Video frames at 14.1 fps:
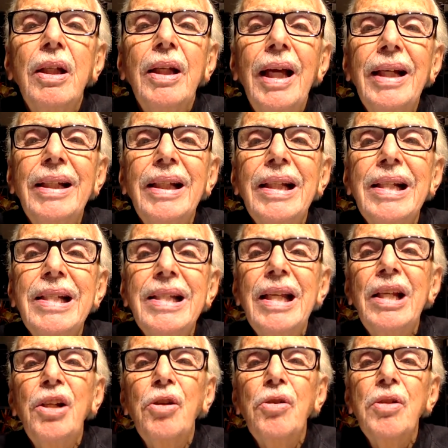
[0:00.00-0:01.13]
and
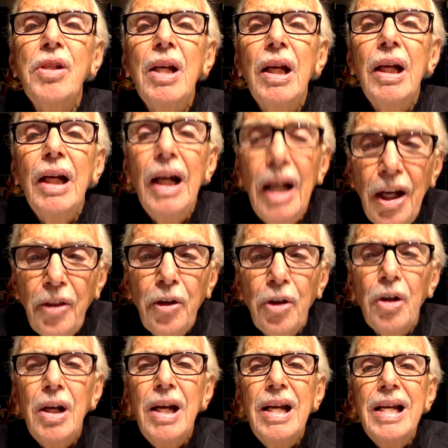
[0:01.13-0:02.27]
considers other